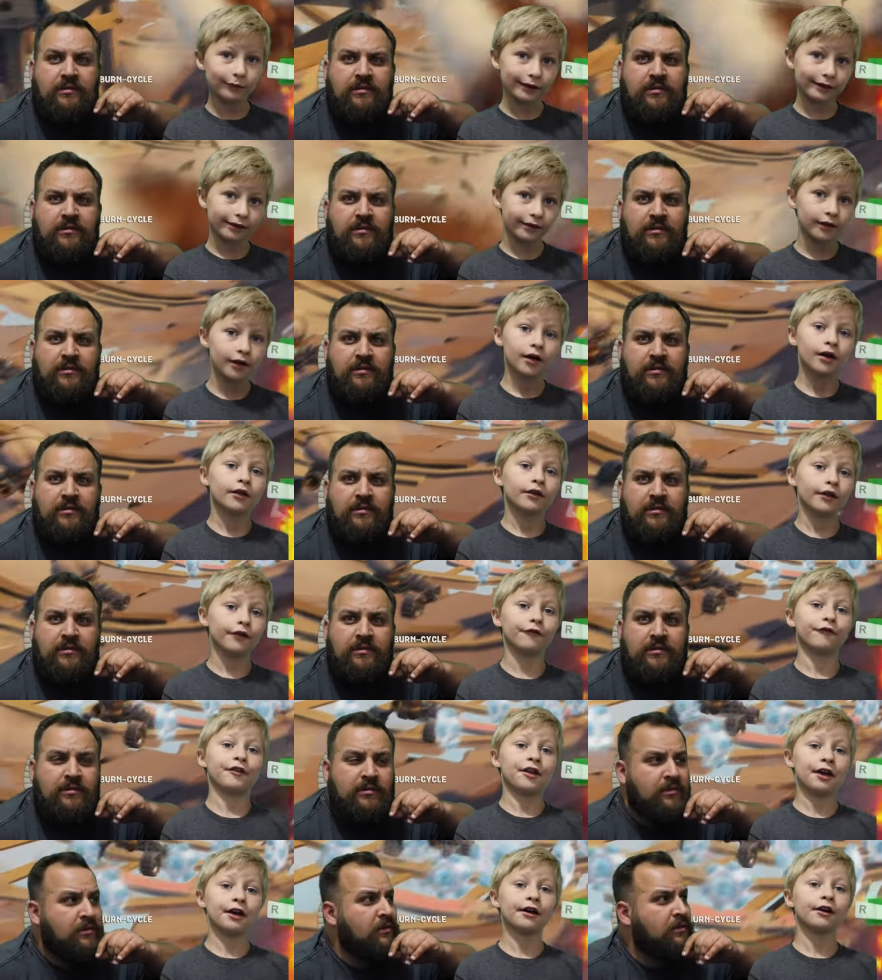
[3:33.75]
Speaker 1: with
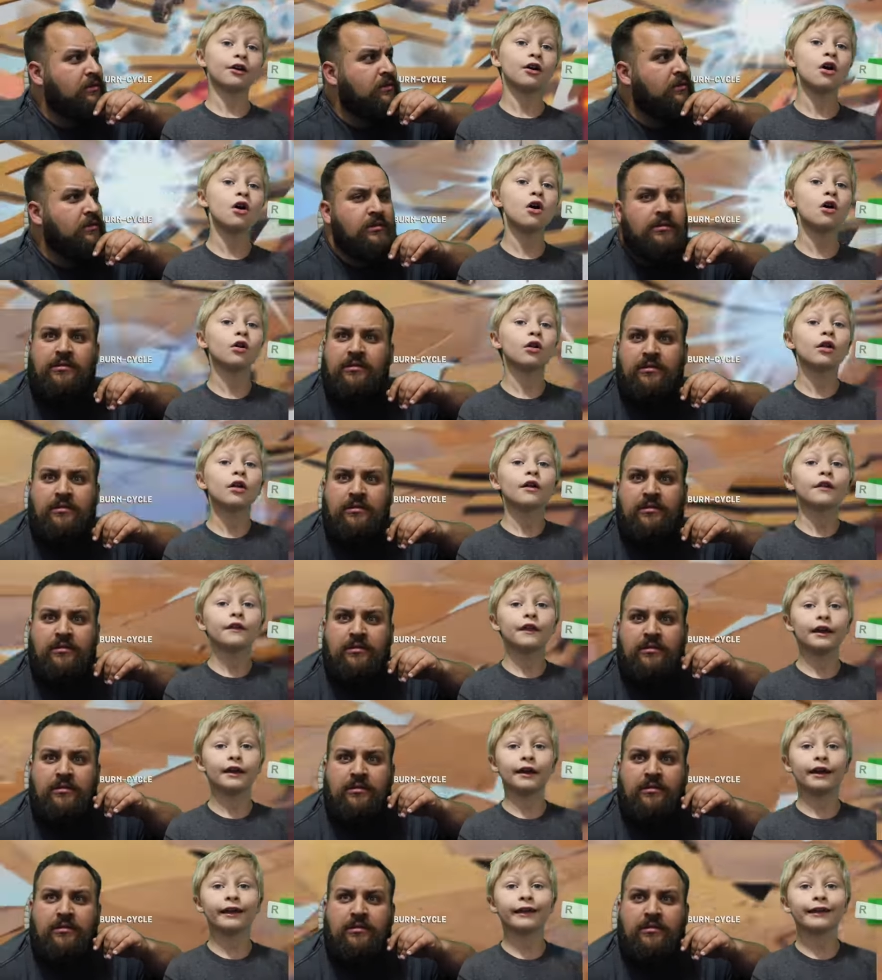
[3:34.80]
the vehicle,
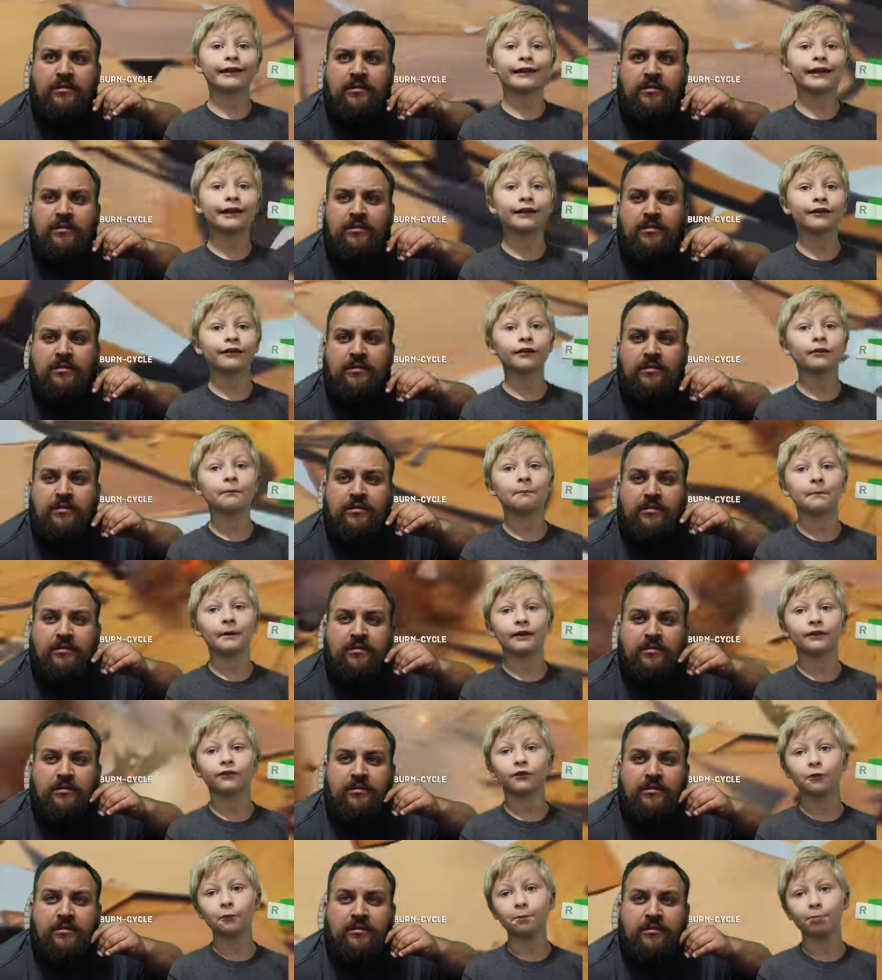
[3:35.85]
then it can be
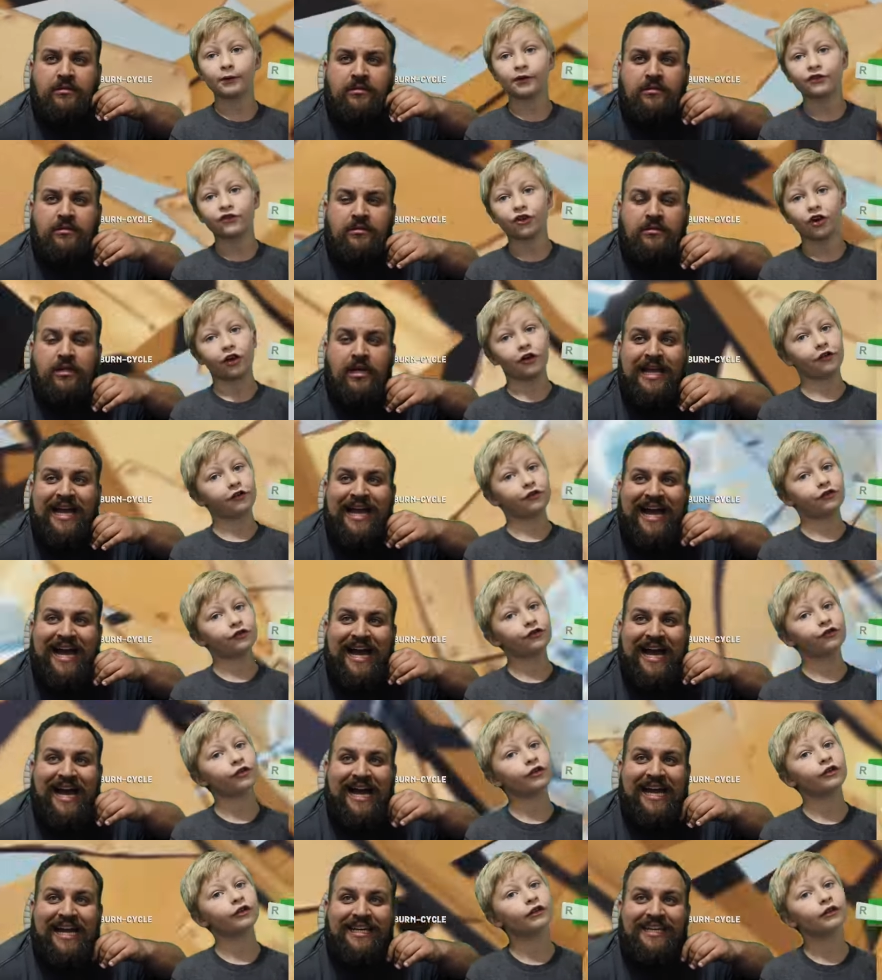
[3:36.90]
supercharged.
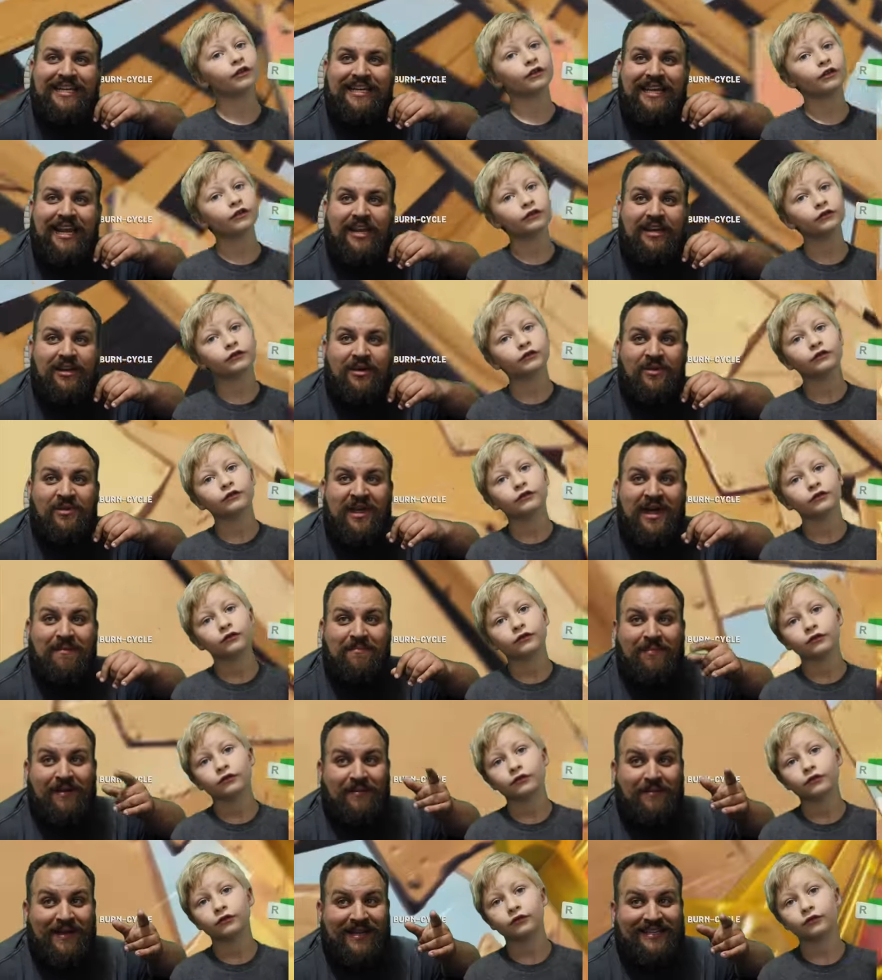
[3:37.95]
Speaker 2: I did not know that,
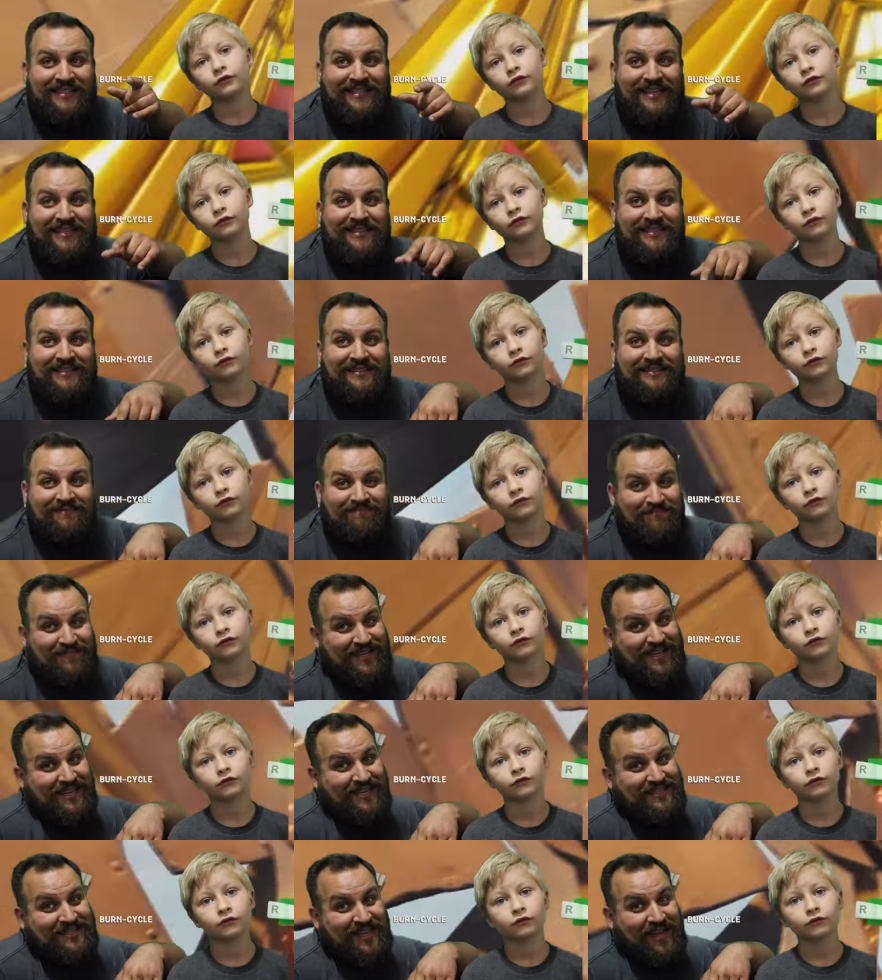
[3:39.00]
but it makes sense
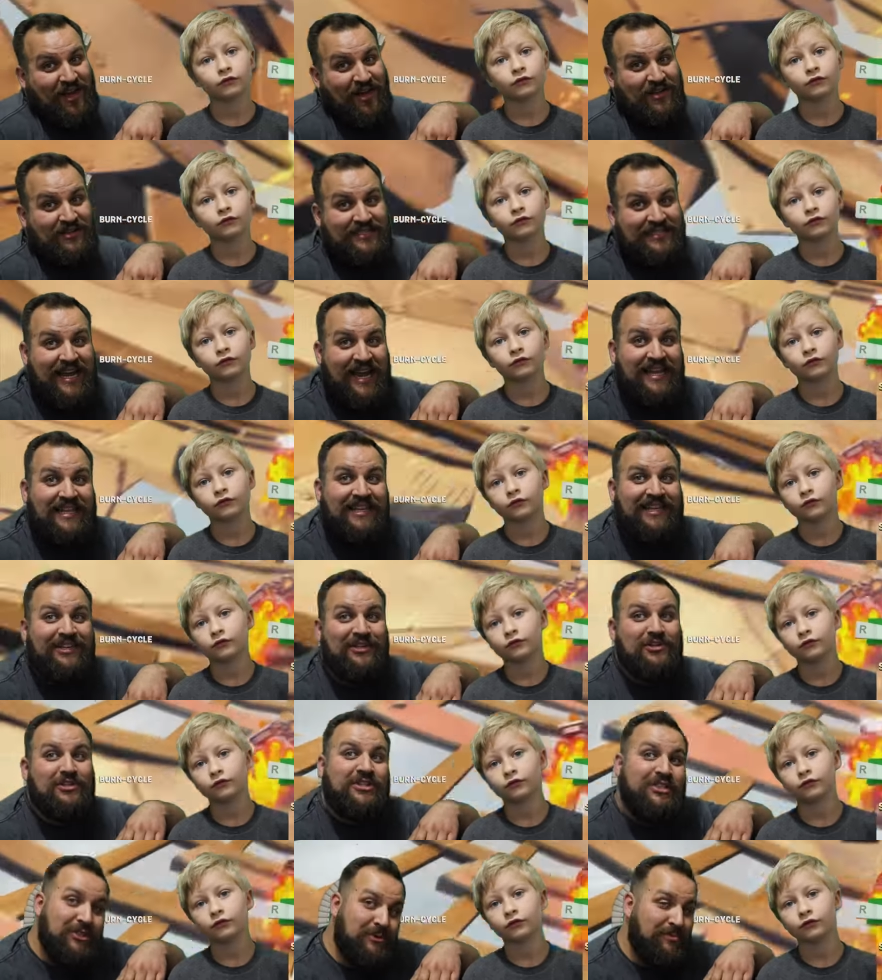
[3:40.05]
because they call it
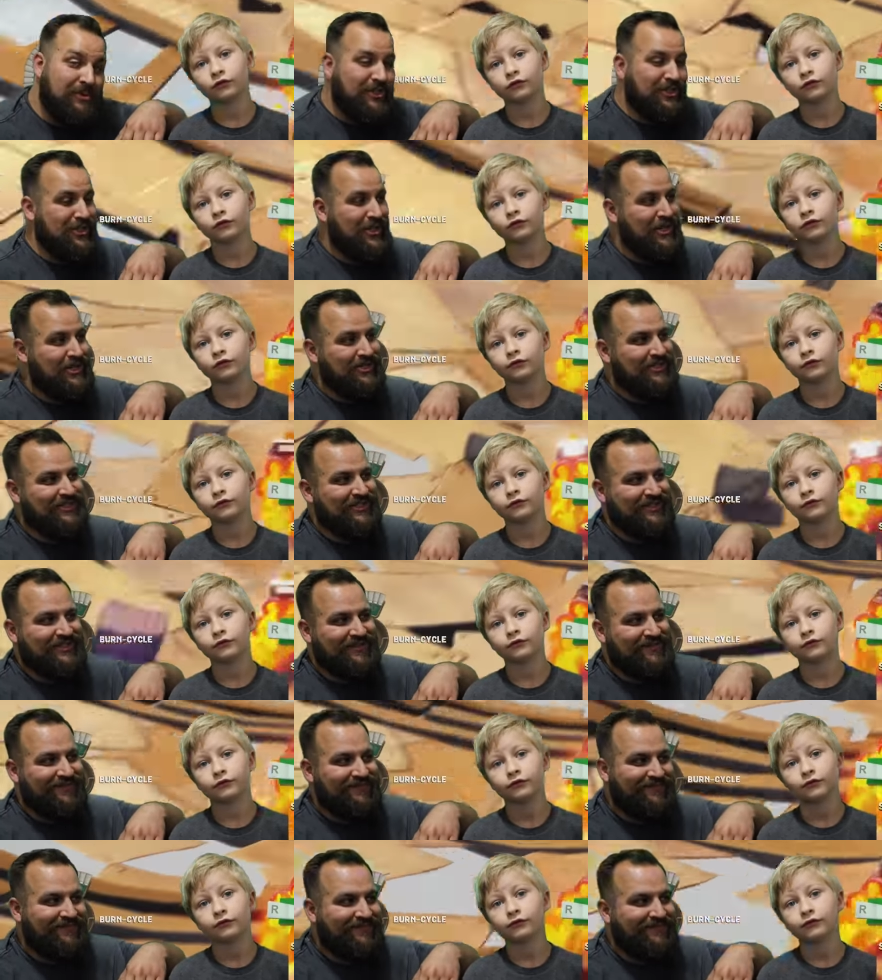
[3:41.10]
Skylanders Superchargers.
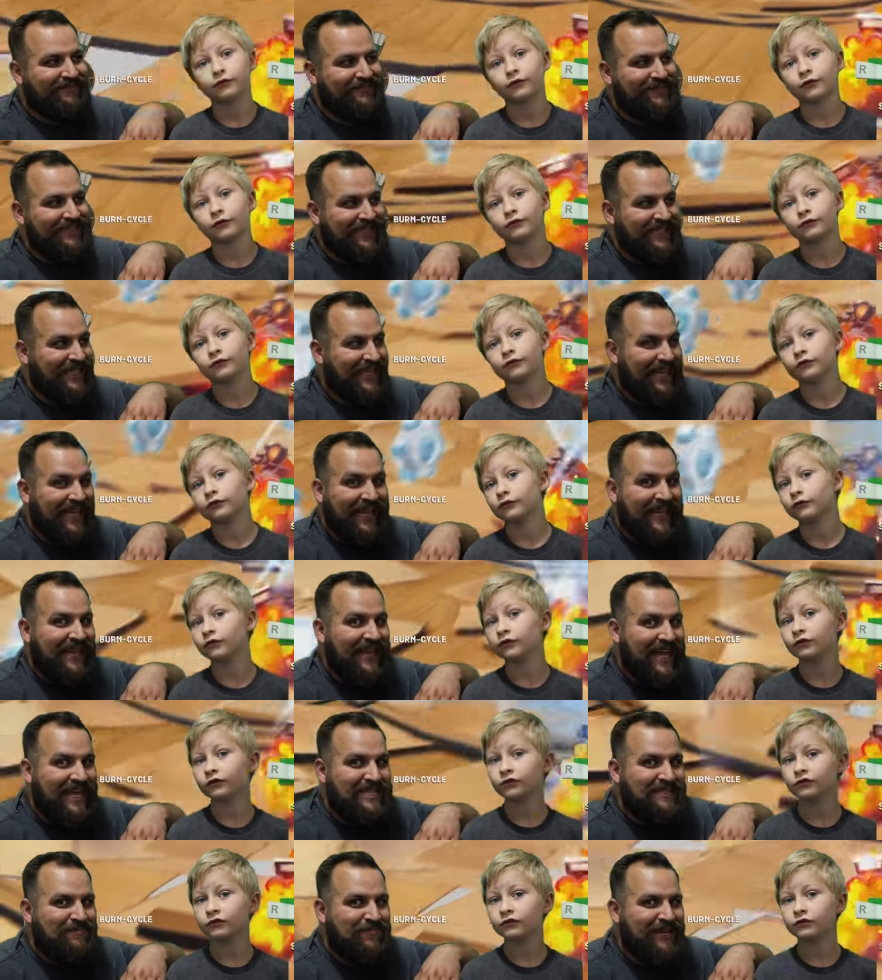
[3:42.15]

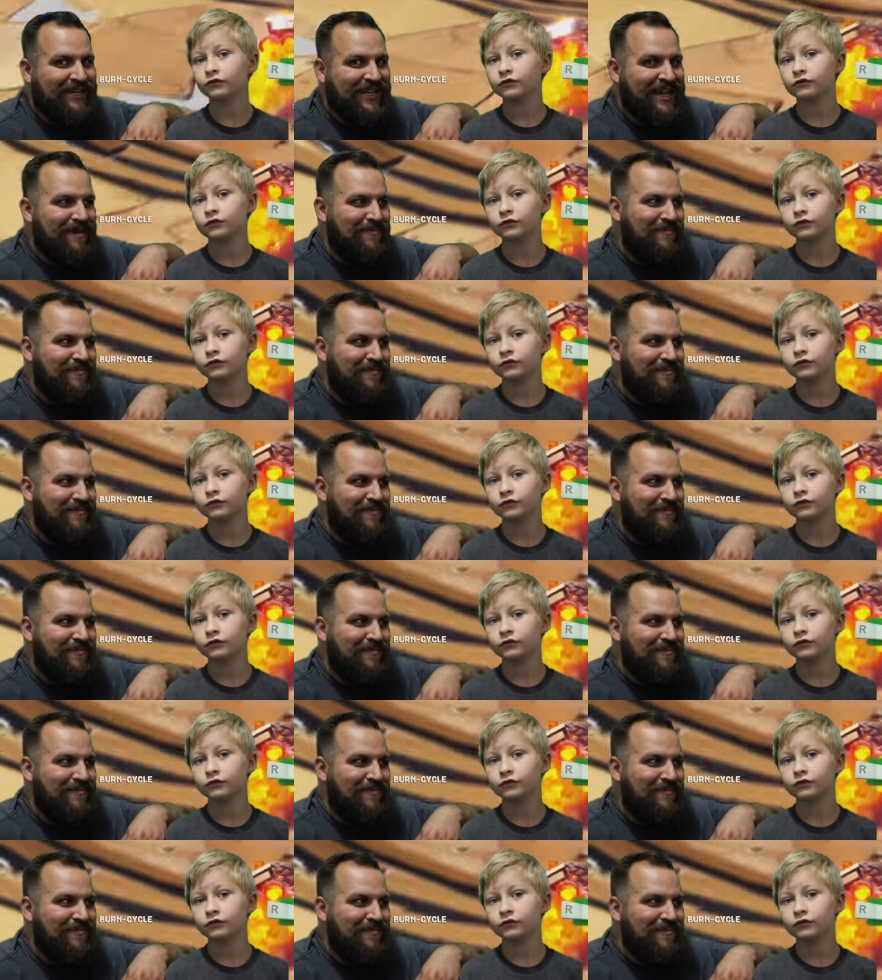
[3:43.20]
That's pretty